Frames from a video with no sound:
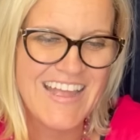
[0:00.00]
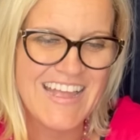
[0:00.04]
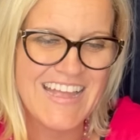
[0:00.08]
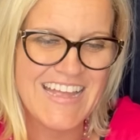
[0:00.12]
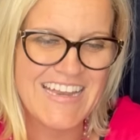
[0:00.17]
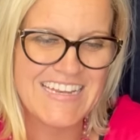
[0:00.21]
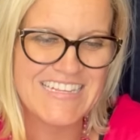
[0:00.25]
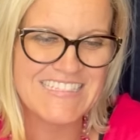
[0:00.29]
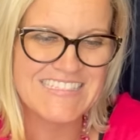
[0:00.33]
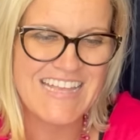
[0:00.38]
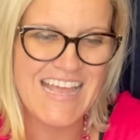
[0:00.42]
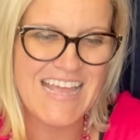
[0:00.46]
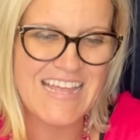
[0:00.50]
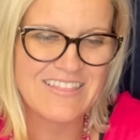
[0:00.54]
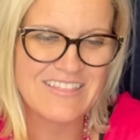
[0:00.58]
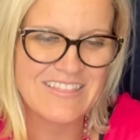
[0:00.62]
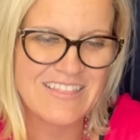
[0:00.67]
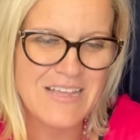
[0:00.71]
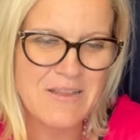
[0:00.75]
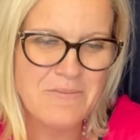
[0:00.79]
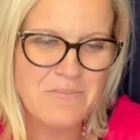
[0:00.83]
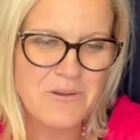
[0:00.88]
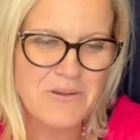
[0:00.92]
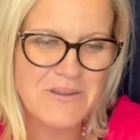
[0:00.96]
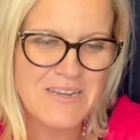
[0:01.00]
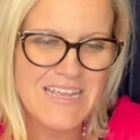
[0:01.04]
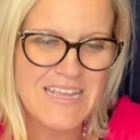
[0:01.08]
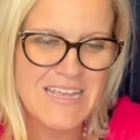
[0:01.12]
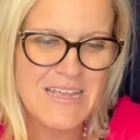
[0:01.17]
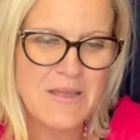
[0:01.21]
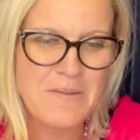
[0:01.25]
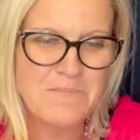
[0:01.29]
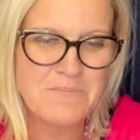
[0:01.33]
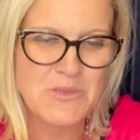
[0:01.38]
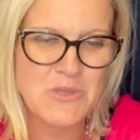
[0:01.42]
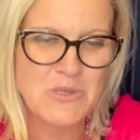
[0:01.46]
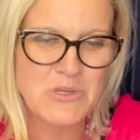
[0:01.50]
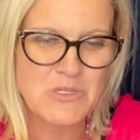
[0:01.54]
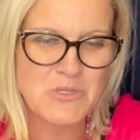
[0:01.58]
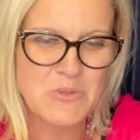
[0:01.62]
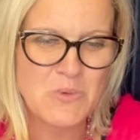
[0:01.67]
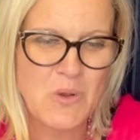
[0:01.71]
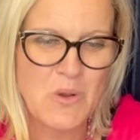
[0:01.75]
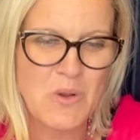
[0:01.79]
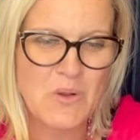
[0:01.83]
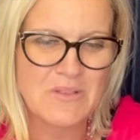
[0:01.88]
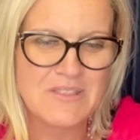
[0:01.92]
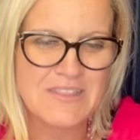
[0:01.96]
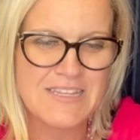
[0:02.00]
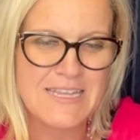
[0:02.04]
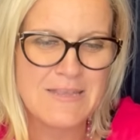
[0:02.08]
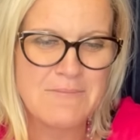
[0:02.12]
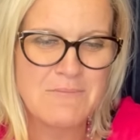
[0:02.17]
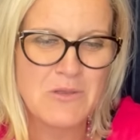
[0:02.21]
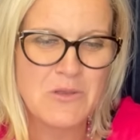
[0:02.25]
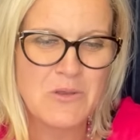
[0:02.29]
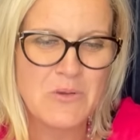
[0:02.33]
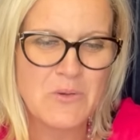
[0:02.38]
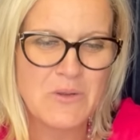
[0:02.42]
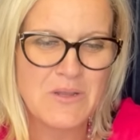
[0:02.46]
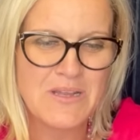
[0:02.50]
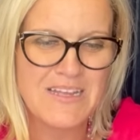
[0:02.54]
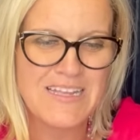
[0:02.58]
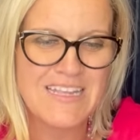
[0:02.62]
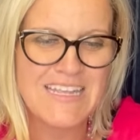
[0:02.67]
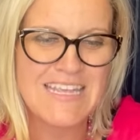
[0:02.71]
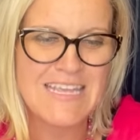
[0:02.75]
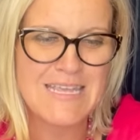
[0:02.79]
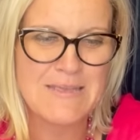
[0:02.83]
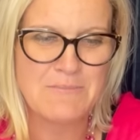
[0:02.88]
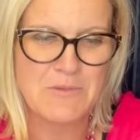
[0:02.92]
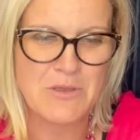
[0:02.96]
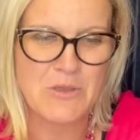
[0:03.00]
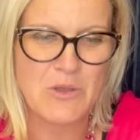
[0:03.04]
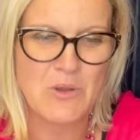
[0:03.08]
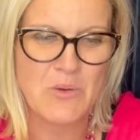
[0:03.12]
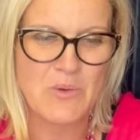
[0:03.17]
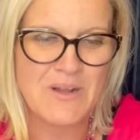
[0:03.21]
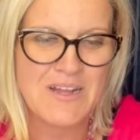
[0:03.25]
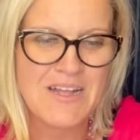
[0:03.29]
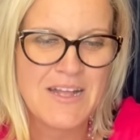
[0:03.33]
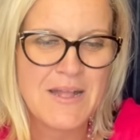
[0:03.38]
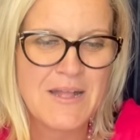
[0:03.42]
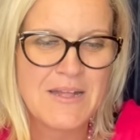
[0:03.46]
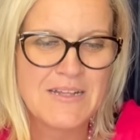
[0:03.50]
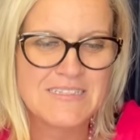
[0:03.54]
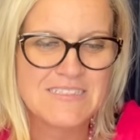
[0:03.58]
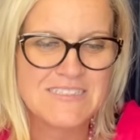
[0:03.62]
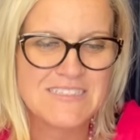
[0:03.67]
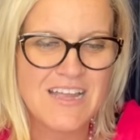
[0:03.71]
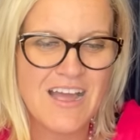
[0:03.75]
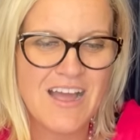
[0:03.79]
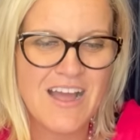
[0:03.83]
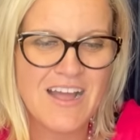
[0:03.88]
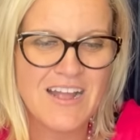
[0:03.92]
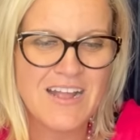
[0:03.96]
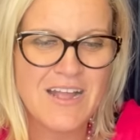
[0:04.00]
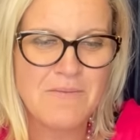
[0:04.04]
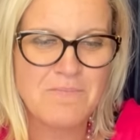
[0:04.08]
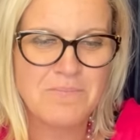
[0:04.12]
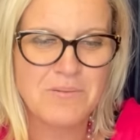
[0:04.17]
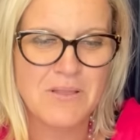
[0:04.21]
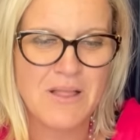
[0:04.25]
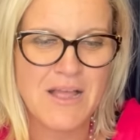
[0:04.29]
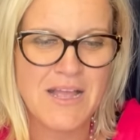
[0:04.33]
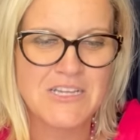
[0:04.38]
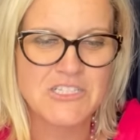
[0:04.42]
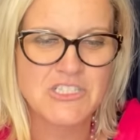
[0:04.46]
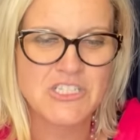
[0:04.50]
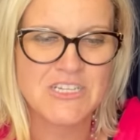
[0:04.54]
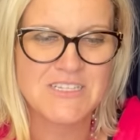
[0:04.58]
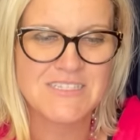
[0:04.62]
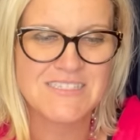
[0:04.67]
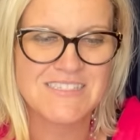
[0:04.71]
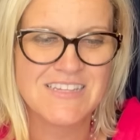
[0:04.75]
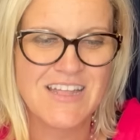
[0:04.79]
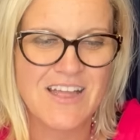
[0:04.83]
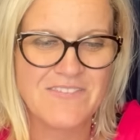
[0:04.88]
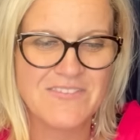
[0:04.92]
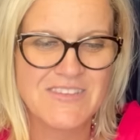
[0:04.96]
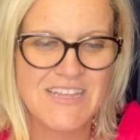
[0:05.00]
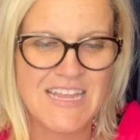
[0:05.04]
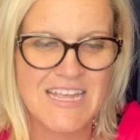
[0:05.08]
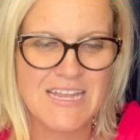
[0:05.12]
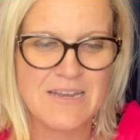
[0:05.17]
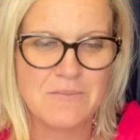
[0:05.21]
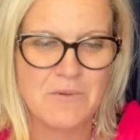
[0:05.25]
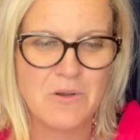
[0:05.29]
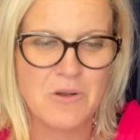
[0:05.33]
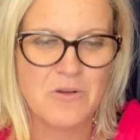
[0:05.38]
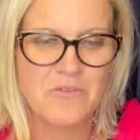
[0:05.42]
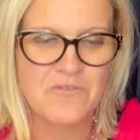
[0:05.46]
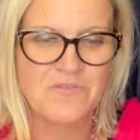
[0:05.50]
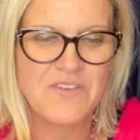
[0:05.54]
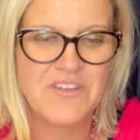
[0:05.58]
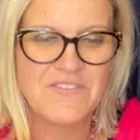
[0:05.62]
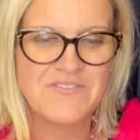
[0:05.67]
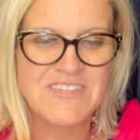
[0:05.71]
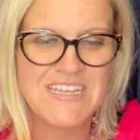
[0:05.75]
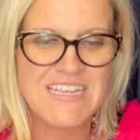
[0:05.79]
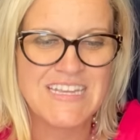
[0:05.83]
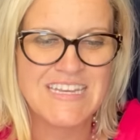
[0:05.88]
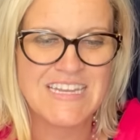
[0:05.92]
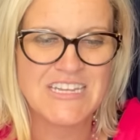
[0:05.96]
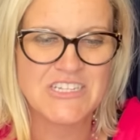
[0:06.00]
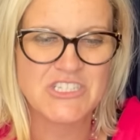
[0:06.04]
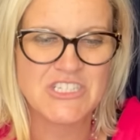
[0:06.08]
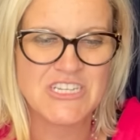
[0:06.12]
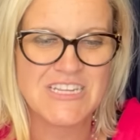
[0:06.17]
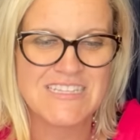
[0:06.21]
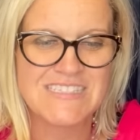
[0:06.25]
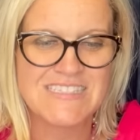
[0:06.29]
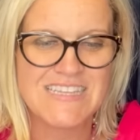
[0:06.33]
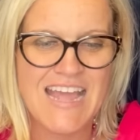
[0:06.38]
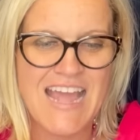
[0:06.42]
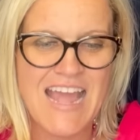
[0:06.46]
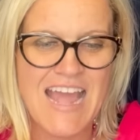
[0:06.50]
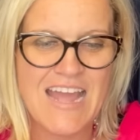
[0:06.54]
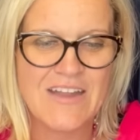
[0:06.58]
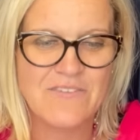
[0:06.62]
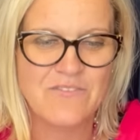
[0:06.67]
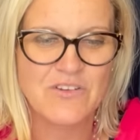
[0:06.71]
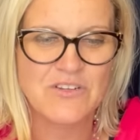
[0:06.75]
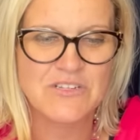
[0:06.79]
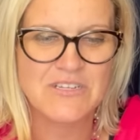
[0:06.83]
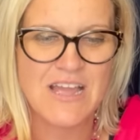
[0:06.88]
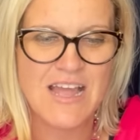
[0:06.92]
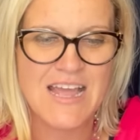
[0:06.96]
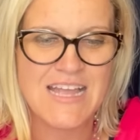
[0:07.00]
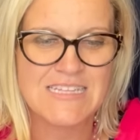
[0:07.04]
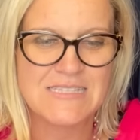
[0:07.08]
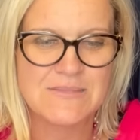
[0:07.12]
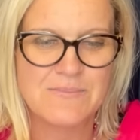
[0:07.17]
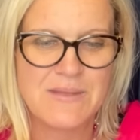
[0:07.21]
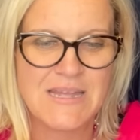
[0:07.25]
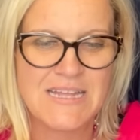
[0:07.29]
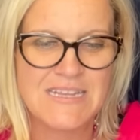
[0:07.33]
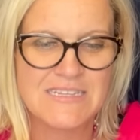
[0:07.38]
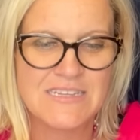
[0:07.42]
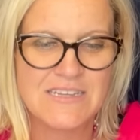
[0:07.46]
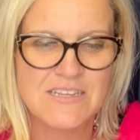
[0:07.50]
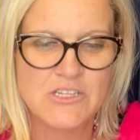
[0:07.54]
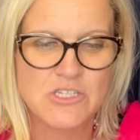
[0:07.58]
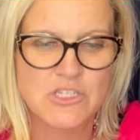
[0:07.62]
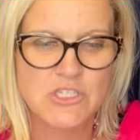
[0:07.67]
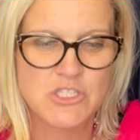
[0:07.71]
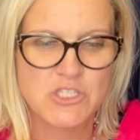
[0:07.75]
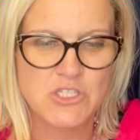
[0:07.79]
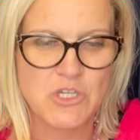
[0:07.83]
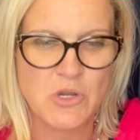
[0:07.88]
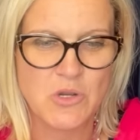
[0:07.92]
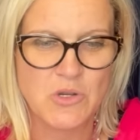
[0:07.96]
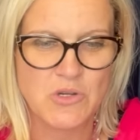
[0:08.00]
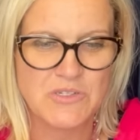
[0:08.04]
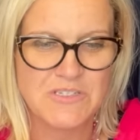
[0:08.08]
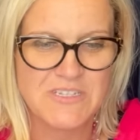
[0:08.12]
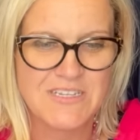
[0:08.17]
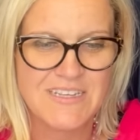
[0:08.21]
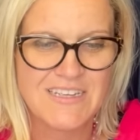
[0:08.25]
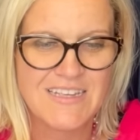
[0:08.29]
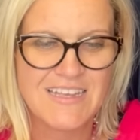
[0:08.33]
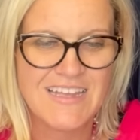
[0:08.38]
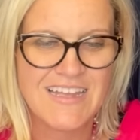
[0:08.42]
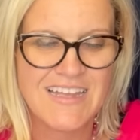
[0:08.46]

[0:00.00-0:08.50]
It is a Liberty Mutual Limu Emu Doug plush stuffed animal, 15 inches, advertisement shirt.